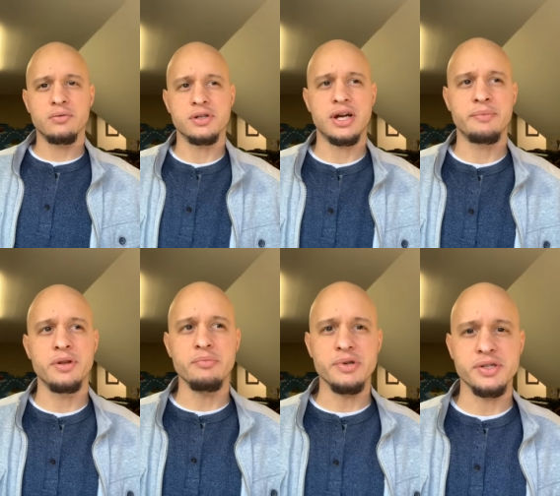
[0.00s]
Or time of
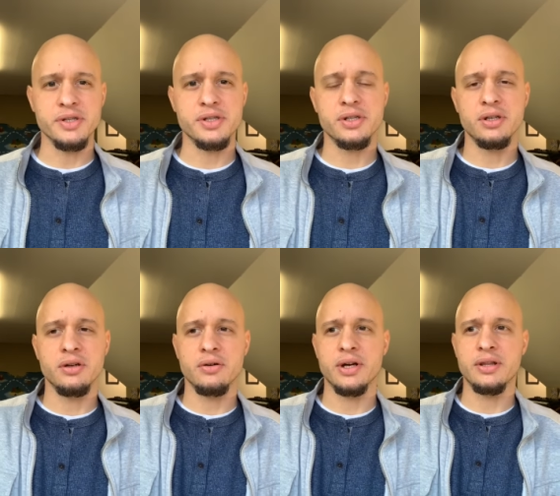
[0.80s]
the business. You
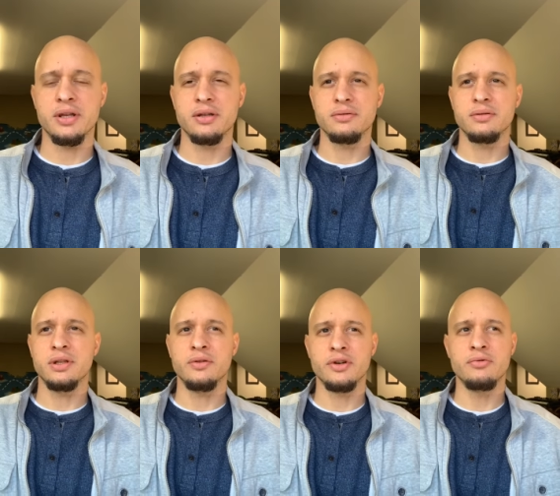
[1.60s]
know, I think
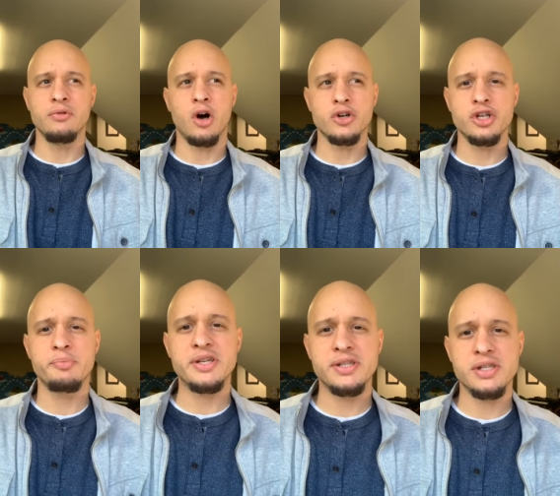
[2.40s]
either you launch a
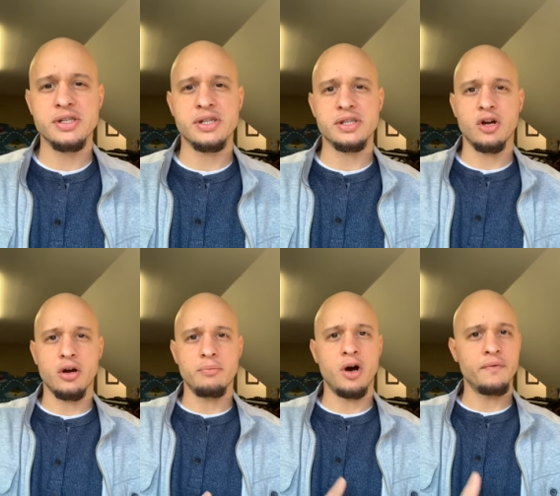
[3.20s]
business just
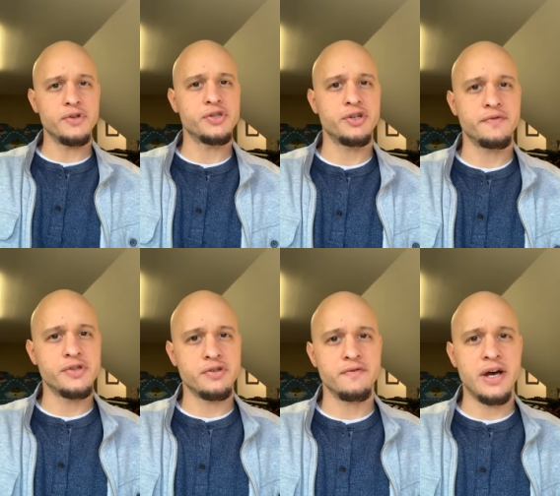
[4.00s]
off the
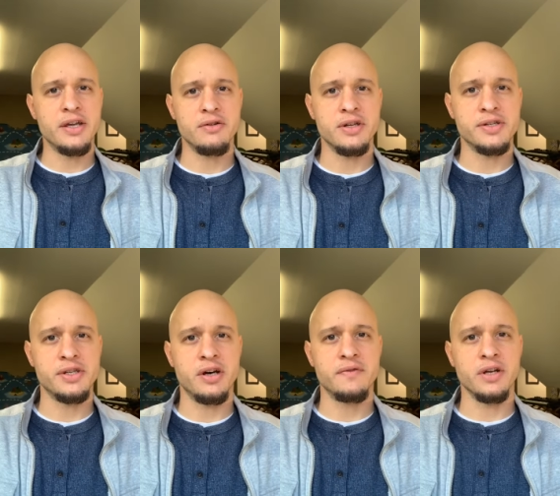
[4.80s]
service or value in
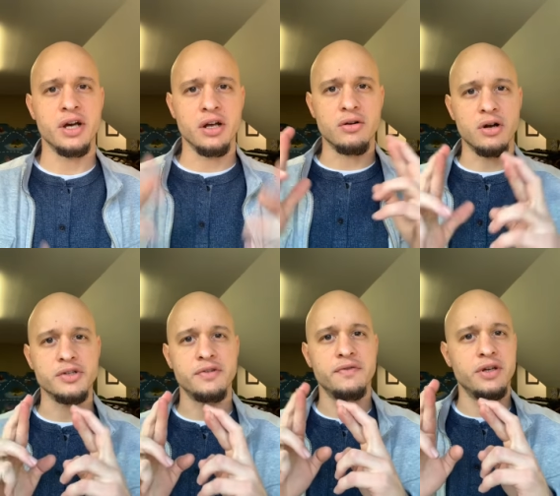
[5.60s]
itself and kind of
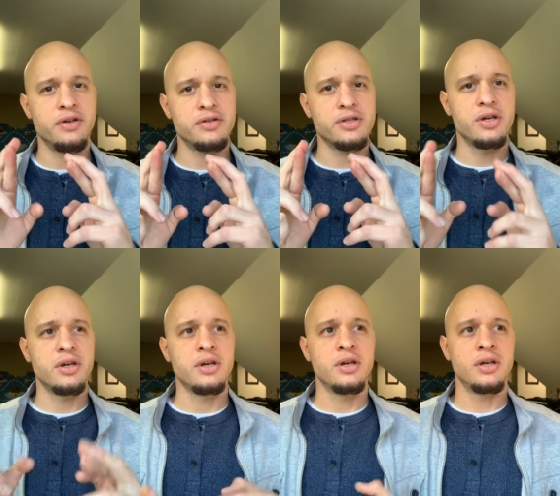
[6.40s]
cross your fingers
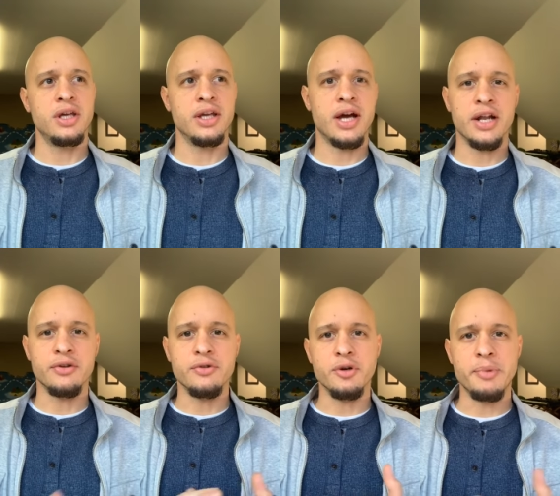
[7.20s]
and kind of
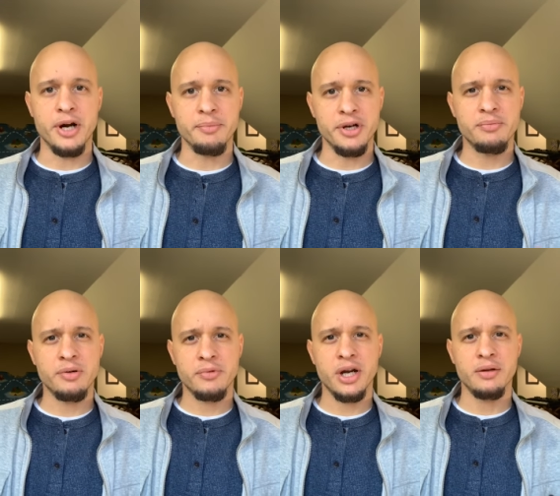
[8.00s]
do your bare
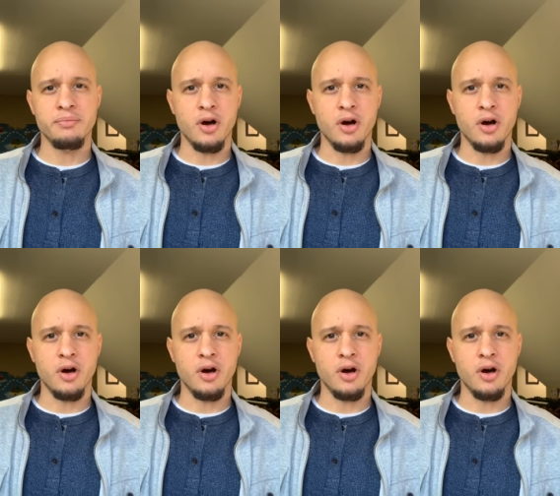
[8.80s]
minimum, right?